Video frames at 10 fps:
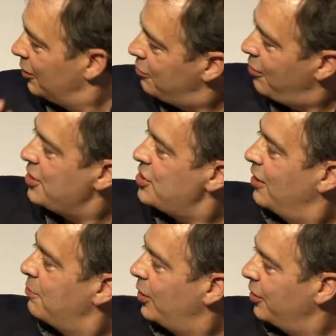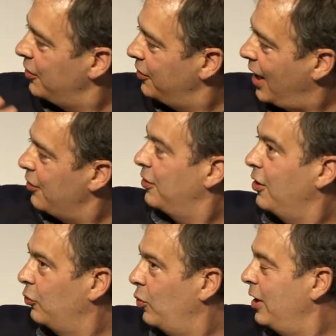franchise politics mm. out to
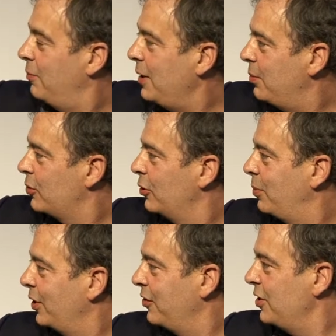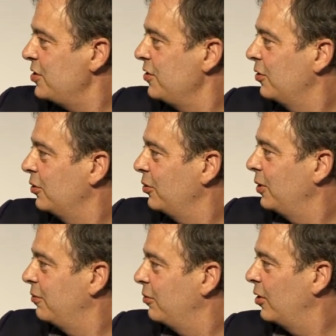those weird people called politicians who'll do
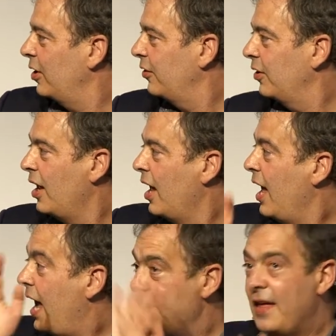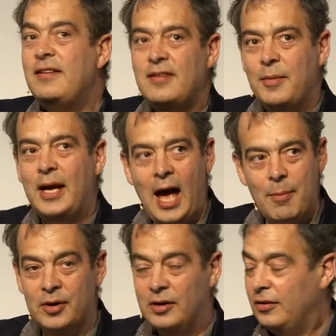it for us. And then something
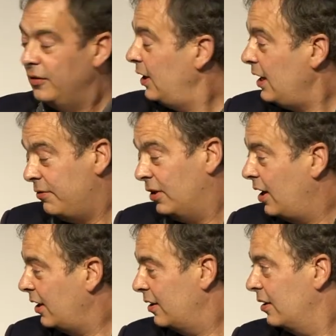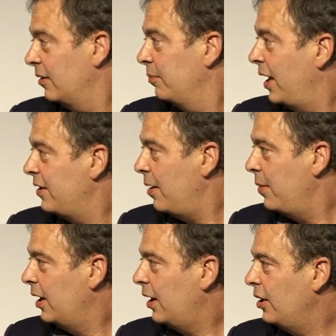happens, even like the
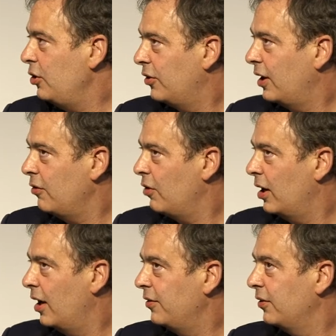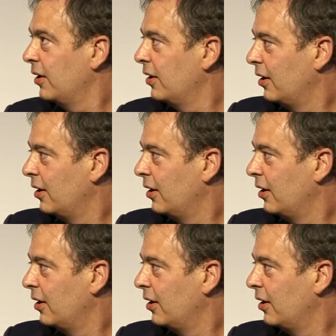pandemic, and you suddenly realize